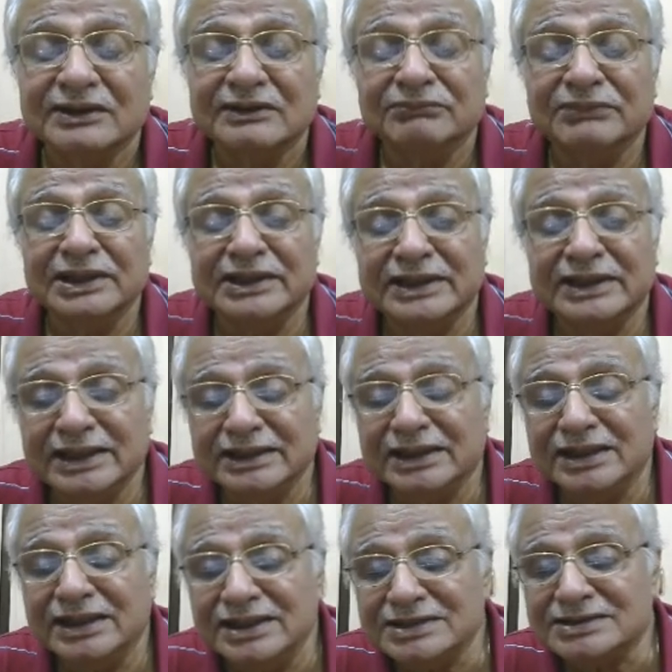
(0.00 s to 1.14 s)
But then the
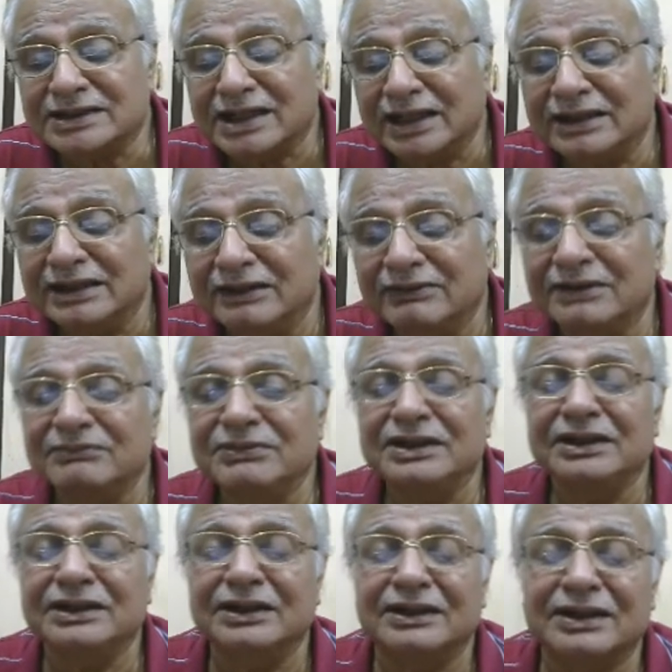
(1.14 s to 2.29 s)
list can never
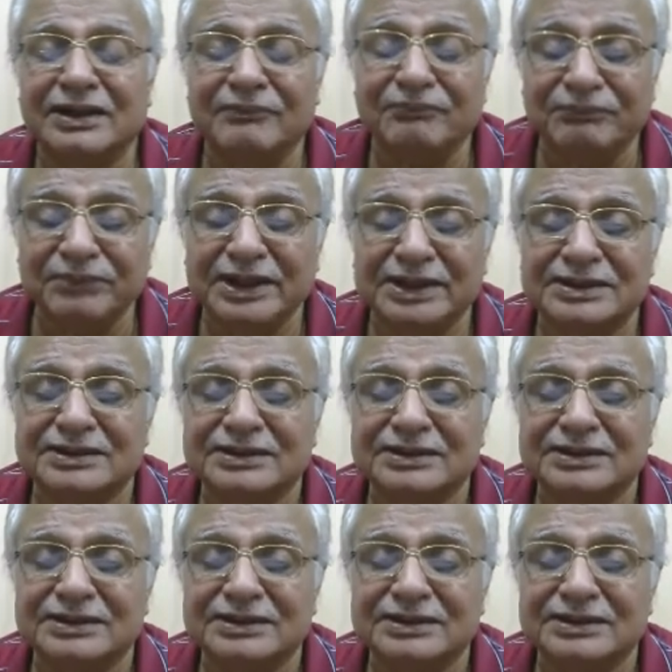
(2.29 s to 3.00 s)
be complete